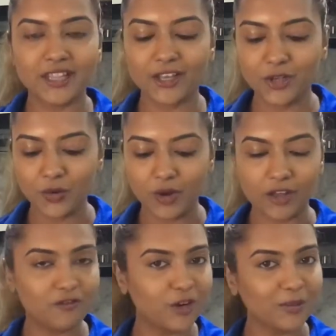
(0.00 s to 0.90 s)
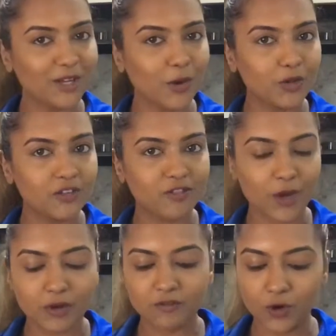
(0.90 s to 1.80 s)
that you want from the
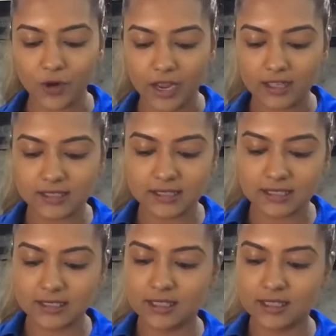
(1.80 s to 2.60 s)
cauliflower florets.